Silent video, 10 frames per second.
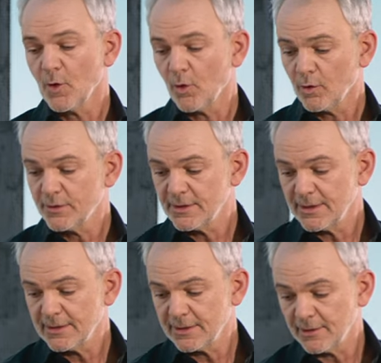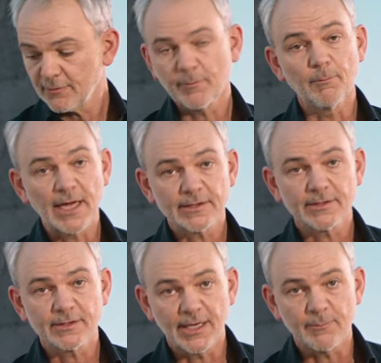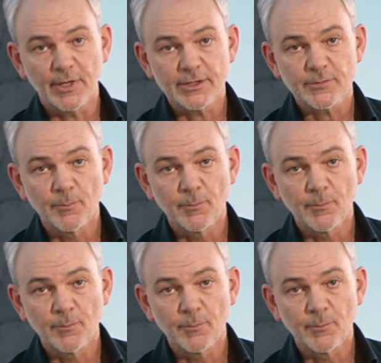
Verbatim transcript: all the details matter that much